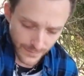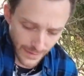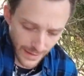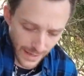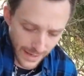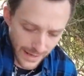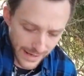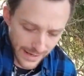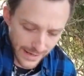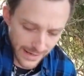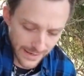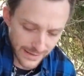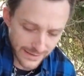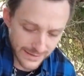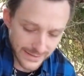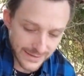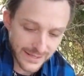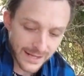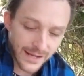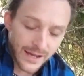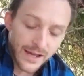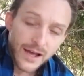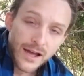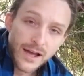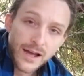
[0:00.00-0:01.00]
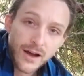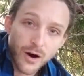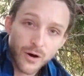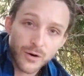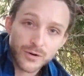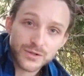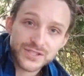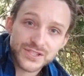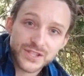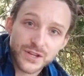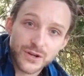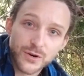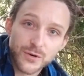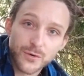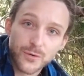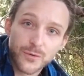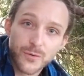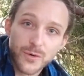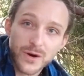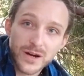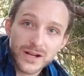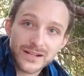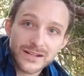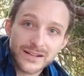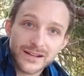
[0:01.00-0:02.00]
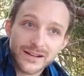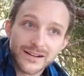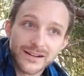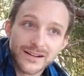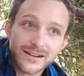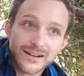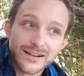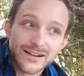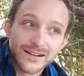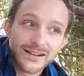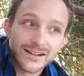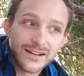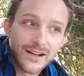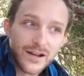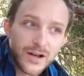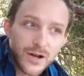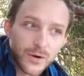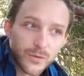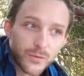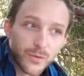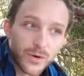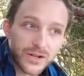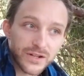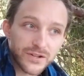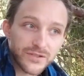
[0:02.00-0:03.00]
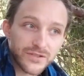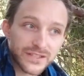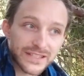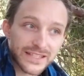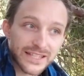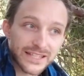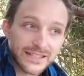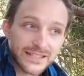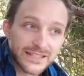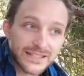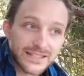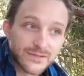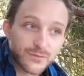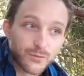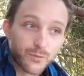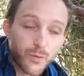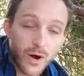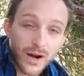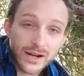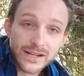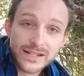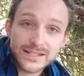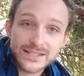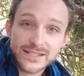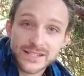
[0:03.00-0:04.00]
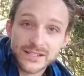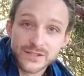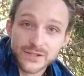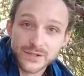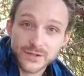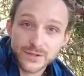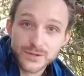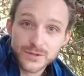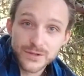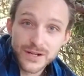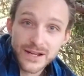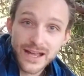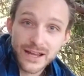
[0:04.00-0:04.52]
And also, what are the kids wanting to do,